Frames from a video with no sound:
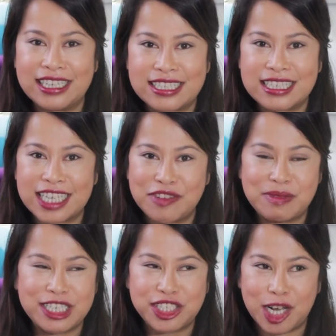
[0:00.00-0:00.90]
since
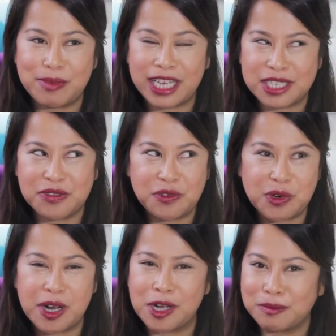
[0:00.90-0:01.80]
I've been shopping at
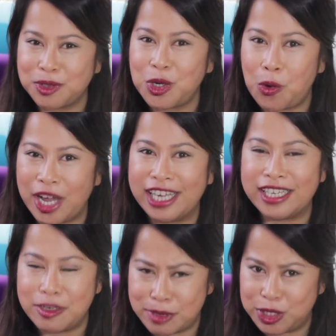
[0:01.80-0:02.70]
Sephora
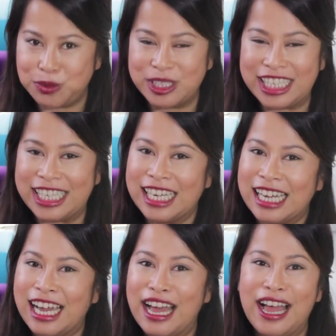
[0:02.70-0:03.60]
quite habitually.
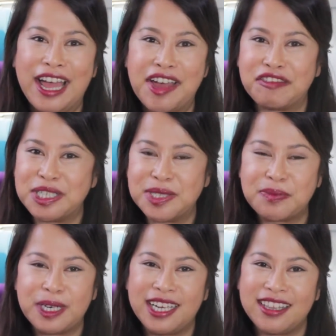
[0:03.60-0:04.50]
Every
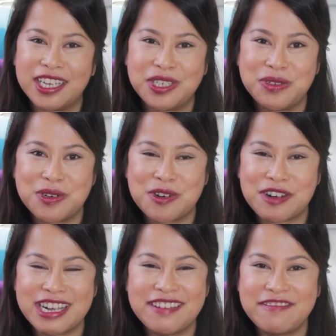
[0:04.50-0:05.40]
spring they do a
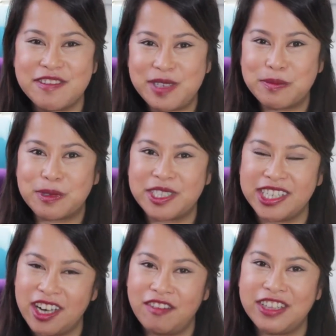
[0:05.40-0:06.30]
great
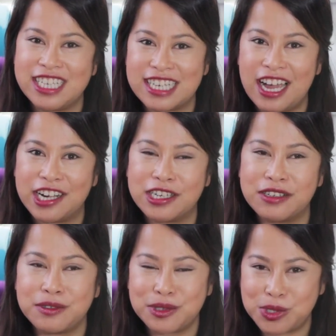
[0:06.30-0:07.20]
15% off the
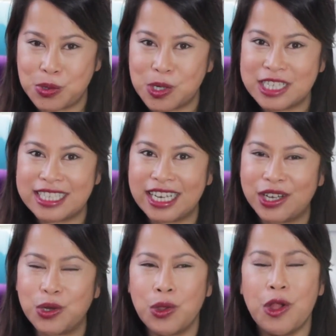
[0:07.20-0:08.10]
entire store
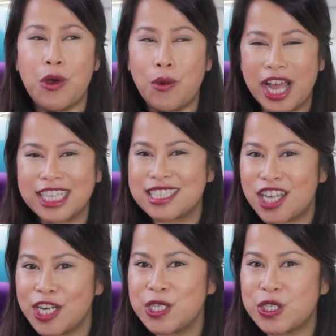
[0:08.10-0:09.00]
sale. While it's
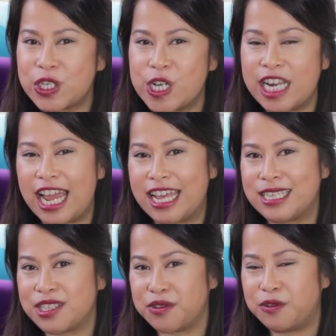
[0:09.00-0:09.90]
not as good
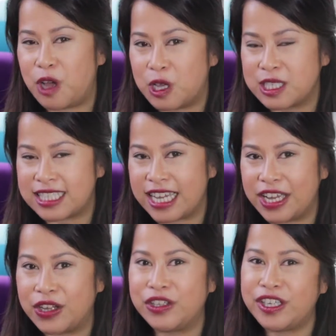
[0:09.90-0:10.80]
as the fall
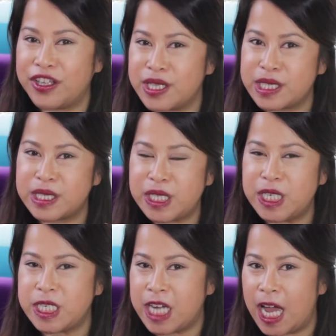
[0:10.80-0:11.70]
sale, you know, this is good
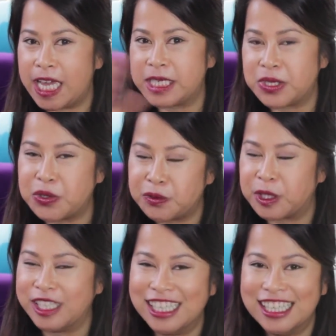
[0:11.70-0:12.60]
to tie us
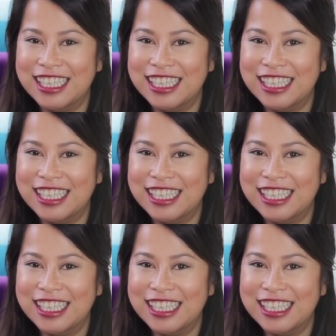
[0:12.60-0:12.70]
over